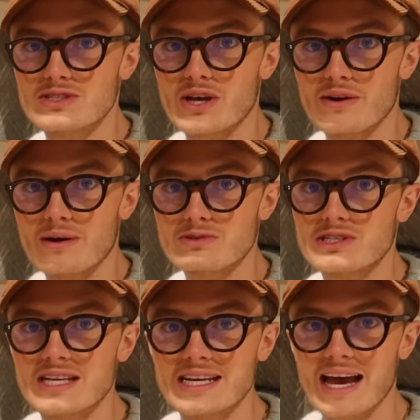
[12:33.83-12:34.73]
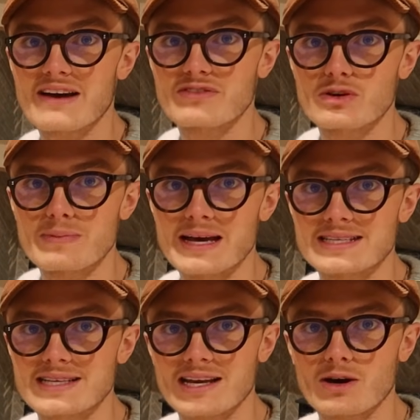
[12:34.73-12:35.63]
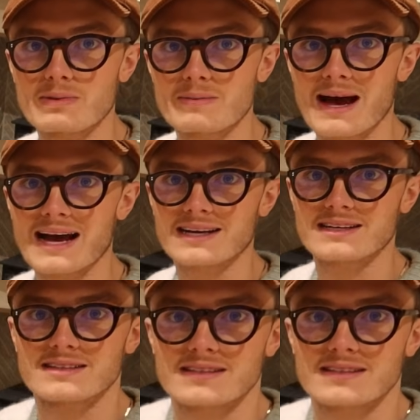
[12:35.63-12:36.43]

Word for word: so I'm just gonna get a few bits and I'll be back.